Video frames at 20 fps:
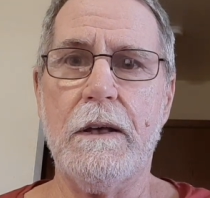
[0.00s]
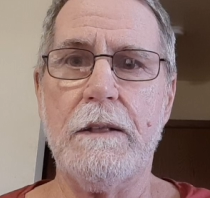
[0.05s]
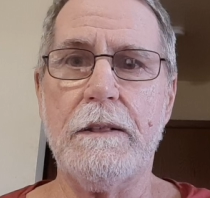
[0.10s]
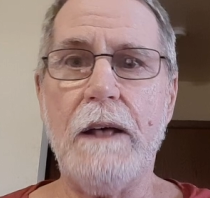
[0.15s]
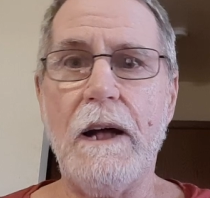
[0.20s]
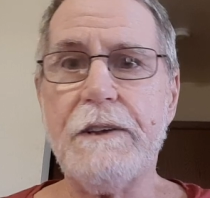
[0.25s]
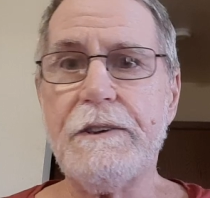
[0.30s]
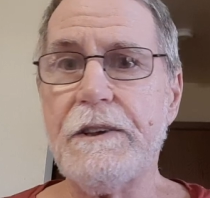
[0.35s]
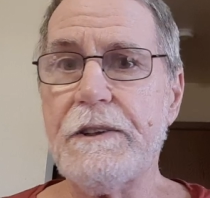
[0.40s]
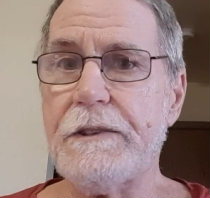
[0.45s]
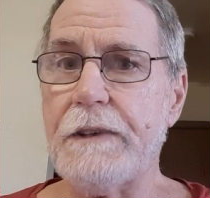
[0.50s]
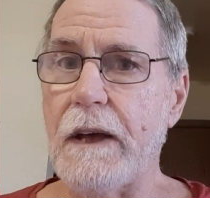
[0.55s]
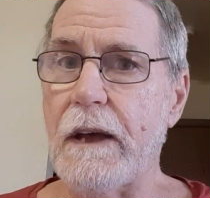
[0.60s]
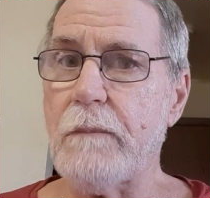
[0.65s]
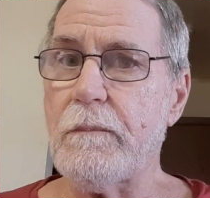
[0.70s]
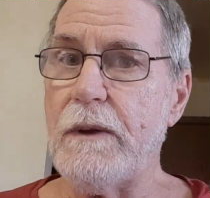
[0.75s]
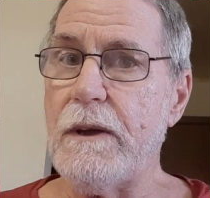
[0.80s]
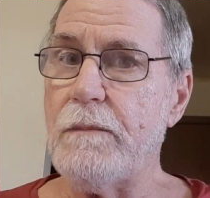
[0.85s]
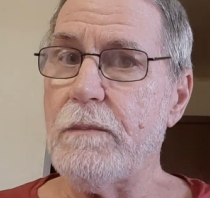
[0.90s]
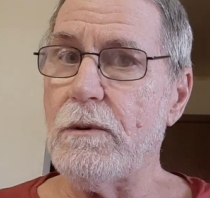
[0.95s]
That's the thing
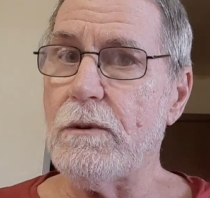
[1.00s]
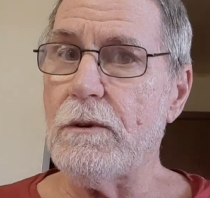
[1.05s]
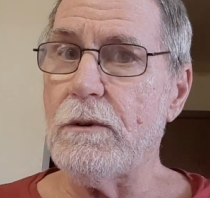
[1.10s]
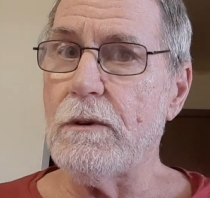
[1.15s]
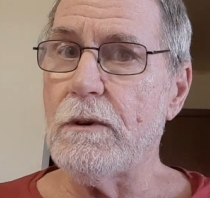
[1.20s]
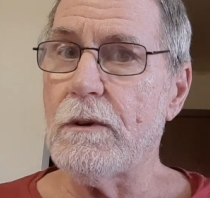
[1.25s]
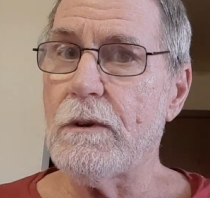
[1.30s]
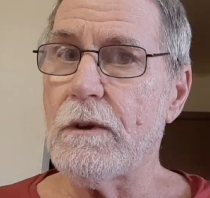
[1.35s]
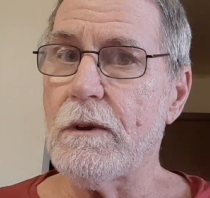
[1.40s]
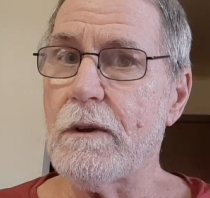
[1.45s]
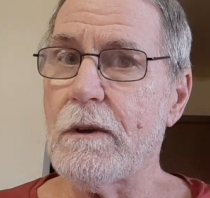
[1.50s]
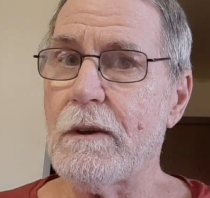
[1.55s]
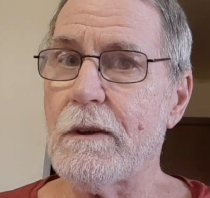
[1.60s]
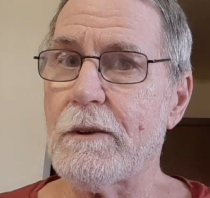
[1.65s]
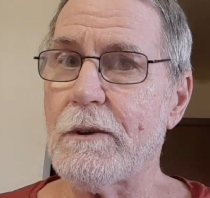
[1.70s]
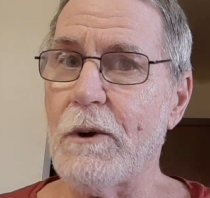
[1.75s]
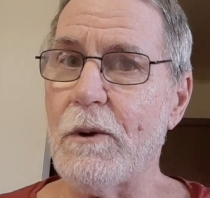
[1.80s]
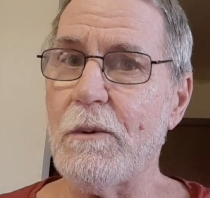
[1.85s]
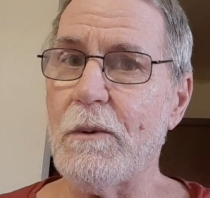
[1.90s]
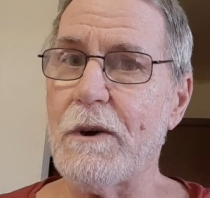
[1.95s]
people
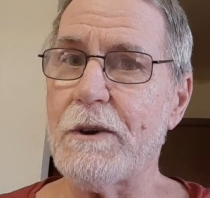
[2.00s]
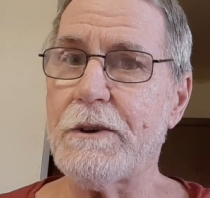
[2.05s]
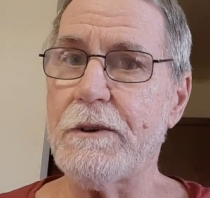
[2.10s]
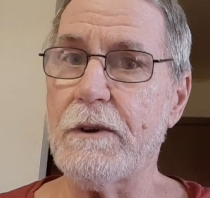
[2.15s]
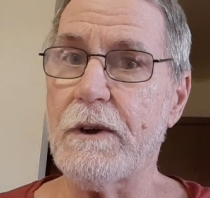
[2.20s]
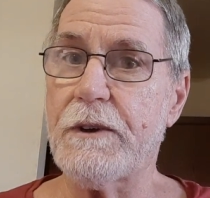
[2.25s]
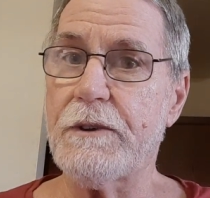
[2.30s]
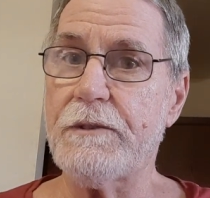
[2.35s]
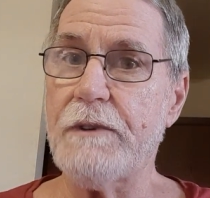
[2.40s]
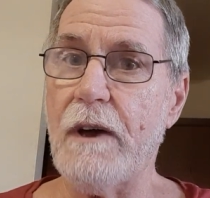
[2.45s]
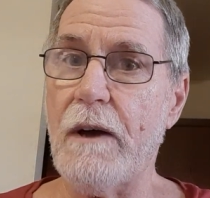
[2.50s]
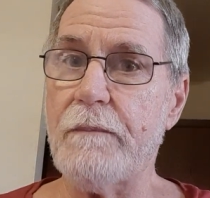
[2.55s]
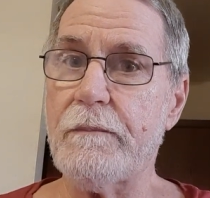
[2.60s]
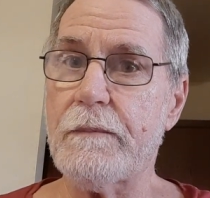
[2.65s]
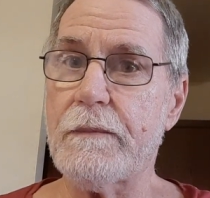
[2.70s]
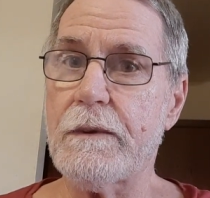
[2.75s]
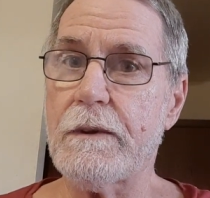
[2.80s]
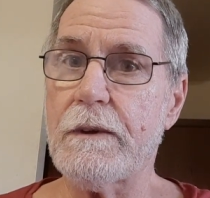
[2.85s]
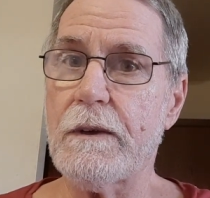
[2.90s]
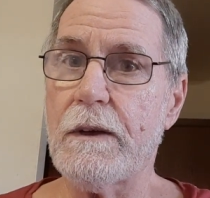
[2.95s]
don't want to
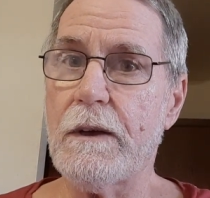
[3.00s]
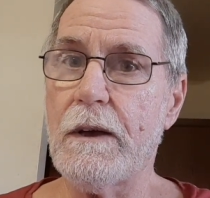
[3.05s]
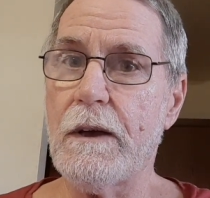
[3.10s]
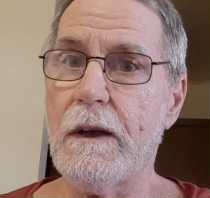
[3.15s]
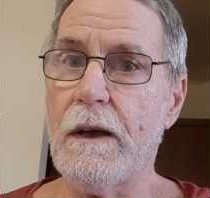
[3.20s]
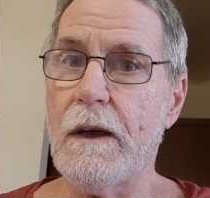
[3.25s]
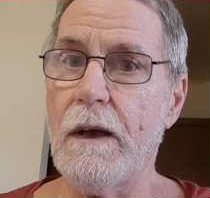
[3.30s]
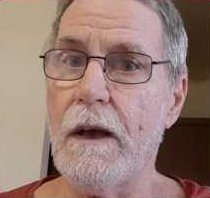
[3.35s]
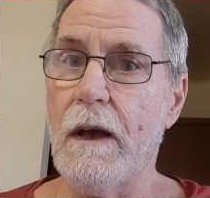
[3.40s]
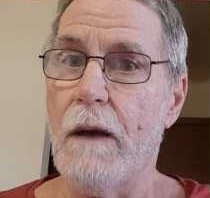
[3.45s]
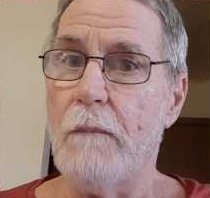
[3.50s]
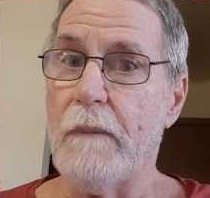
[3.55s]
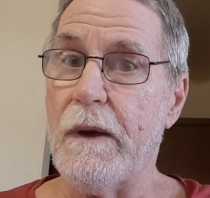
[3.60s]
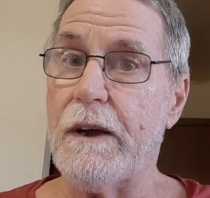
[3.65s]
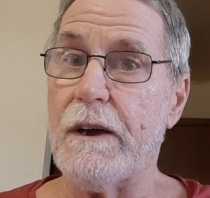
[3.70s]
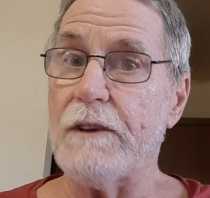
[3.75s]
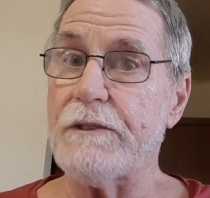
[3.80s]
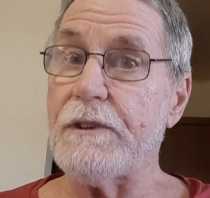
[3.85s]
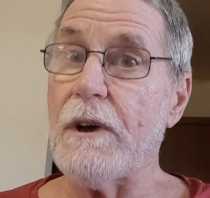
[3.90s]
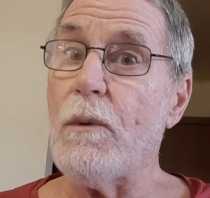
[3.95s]
accept
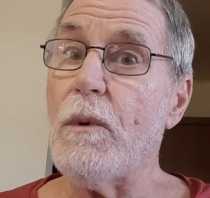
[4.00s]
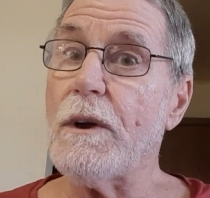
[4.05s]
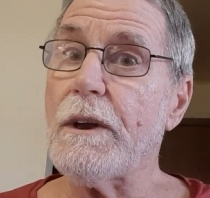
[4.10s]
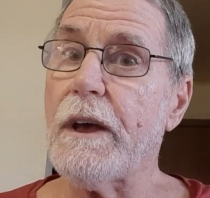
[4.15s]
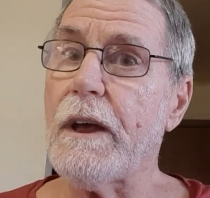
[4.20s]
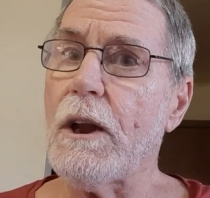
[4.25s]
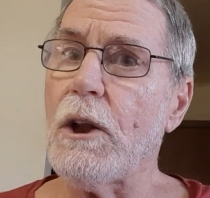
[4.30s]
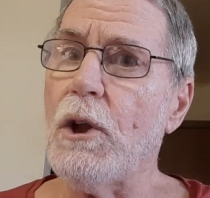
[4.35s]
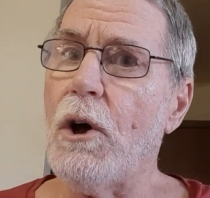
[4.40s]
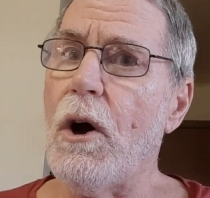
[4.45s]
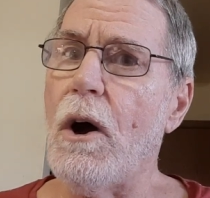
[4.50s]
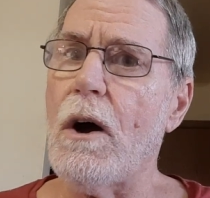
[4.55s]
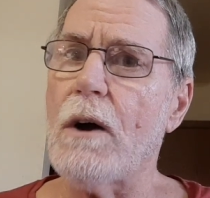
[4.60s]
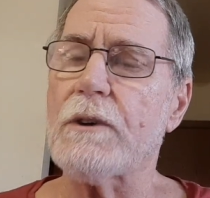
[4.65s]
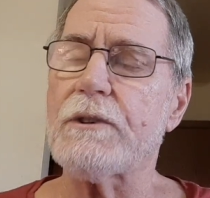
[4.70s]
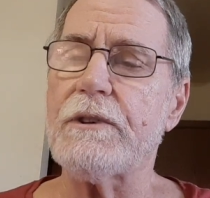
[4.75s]
because they want to get along.